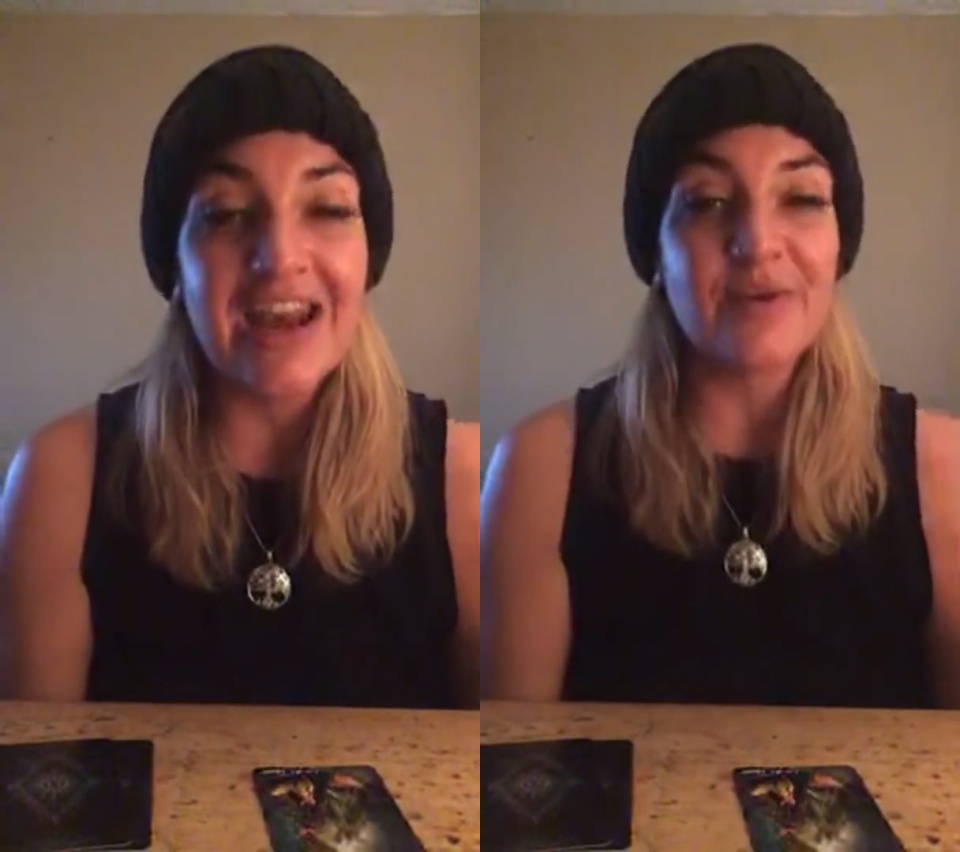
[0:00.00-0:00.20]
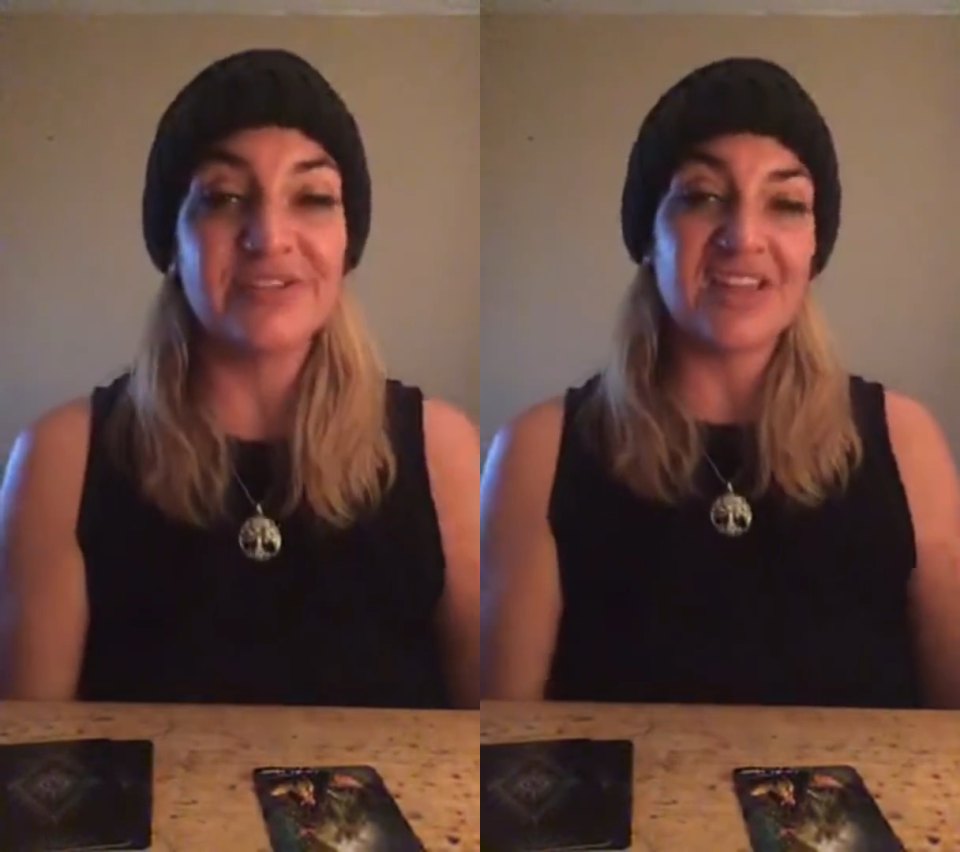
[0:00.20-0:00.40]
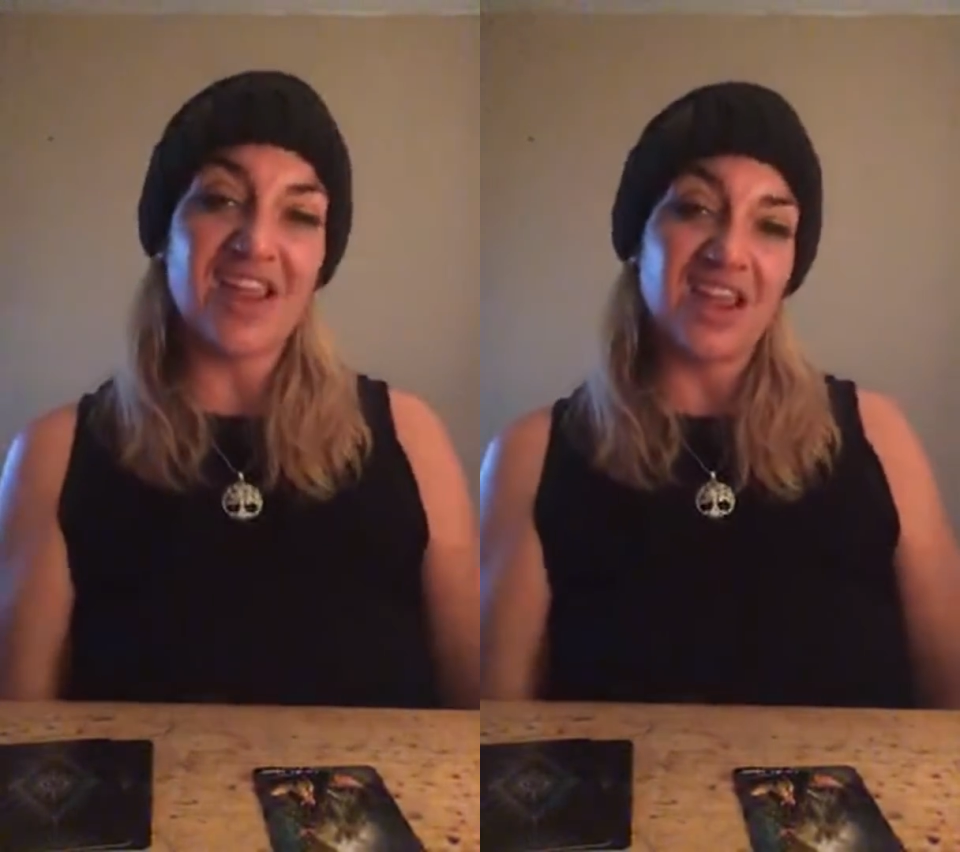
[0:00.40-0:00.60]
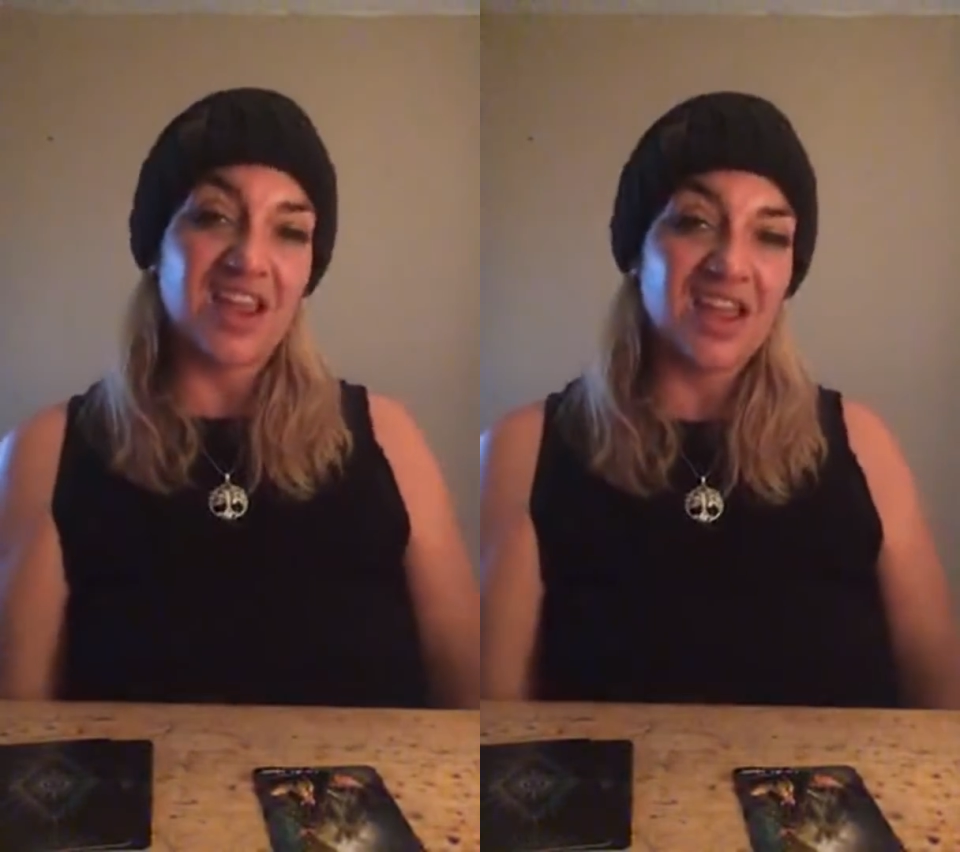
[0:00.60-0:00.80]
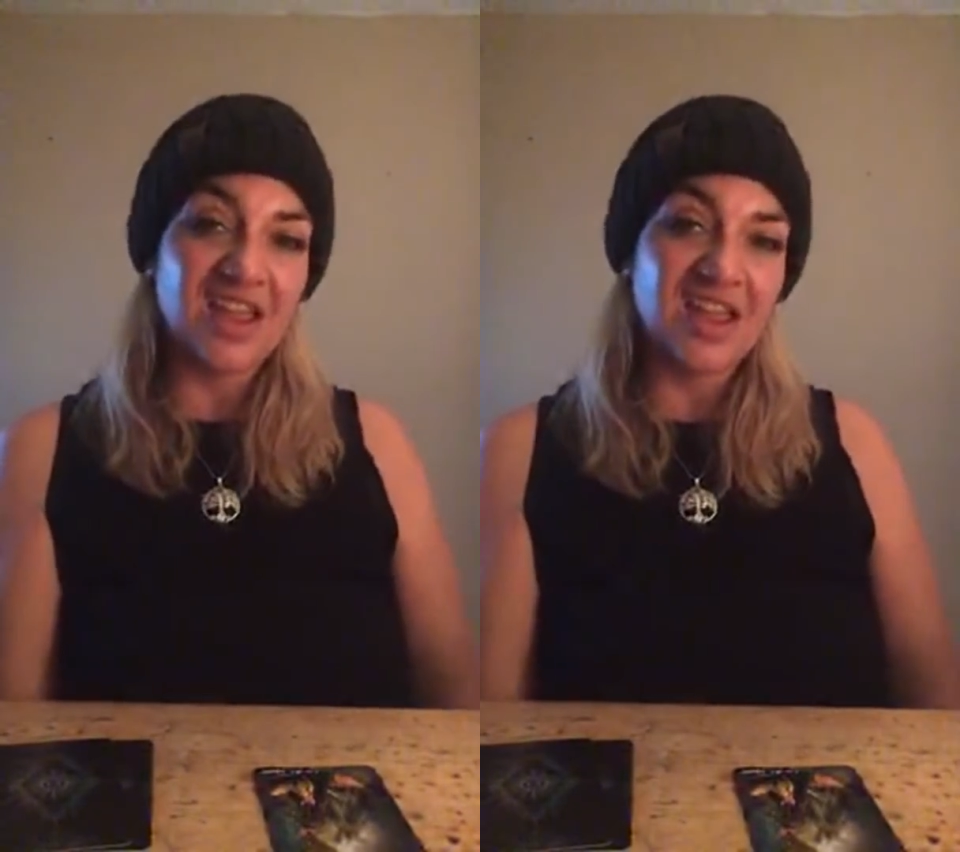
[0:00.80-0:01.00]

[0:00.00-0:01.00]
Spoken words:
I was like,